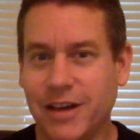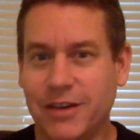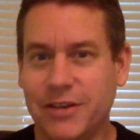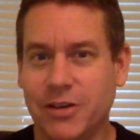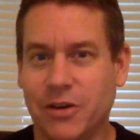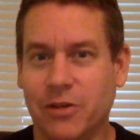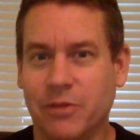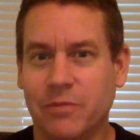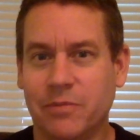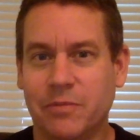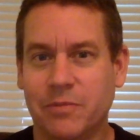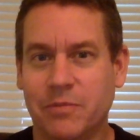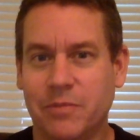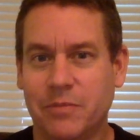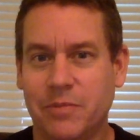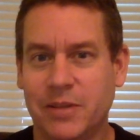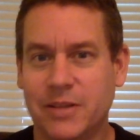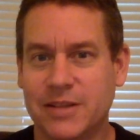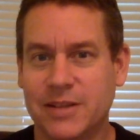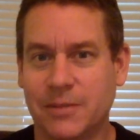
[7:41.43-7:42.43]
Don't
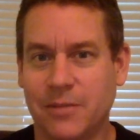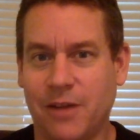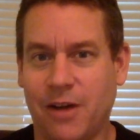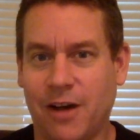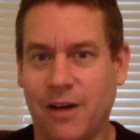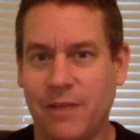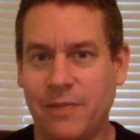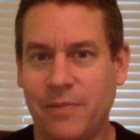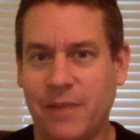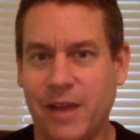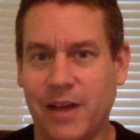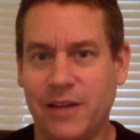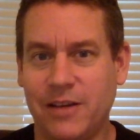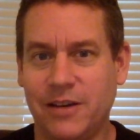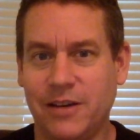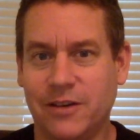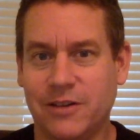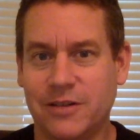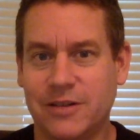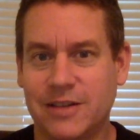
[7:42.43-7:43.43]
piss them off by,
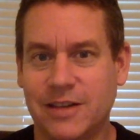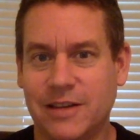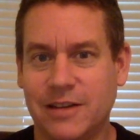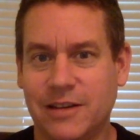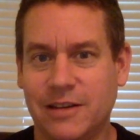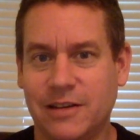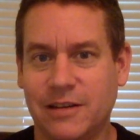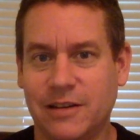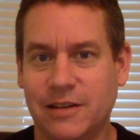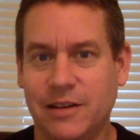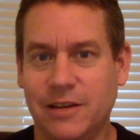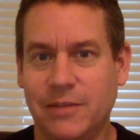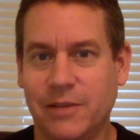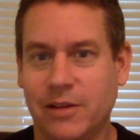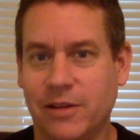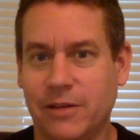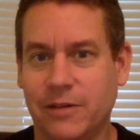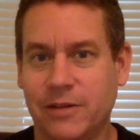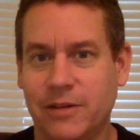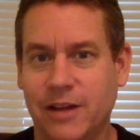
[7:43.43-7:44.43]
you know, sending an
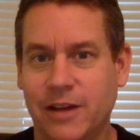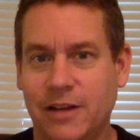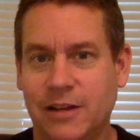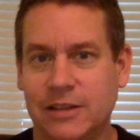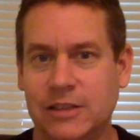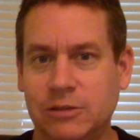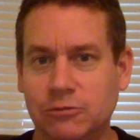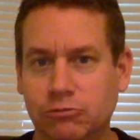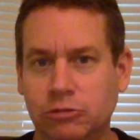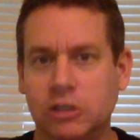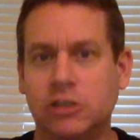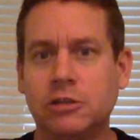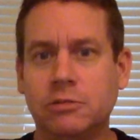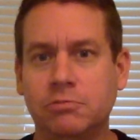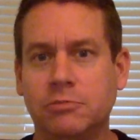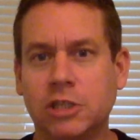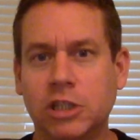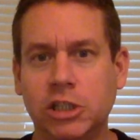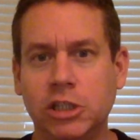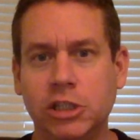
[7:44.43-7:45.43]
email every day like, where's
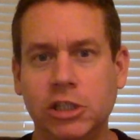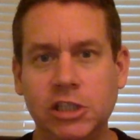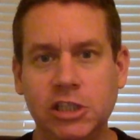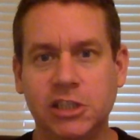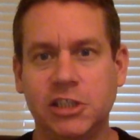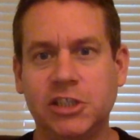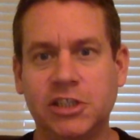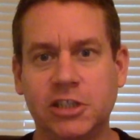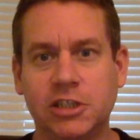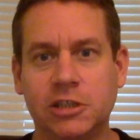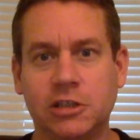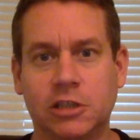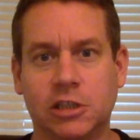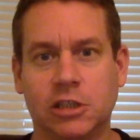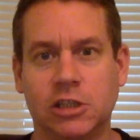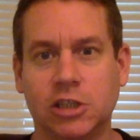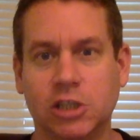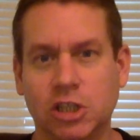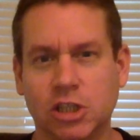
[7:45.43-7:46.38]
my answer?